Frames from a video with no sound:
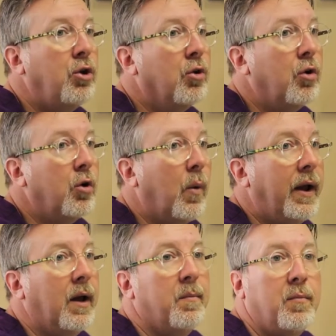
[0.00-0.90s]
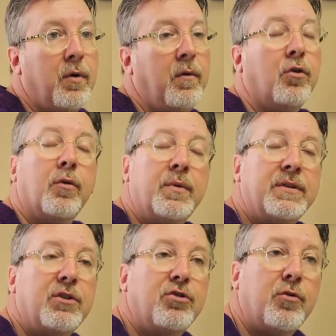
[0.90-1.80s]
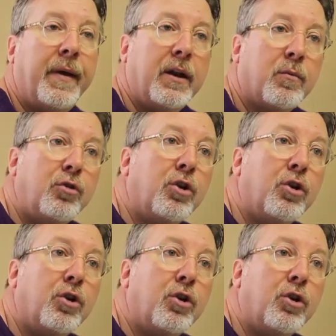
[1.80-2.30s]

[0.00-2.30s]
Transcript: you're going to wake up, move, you're going to position your mandible,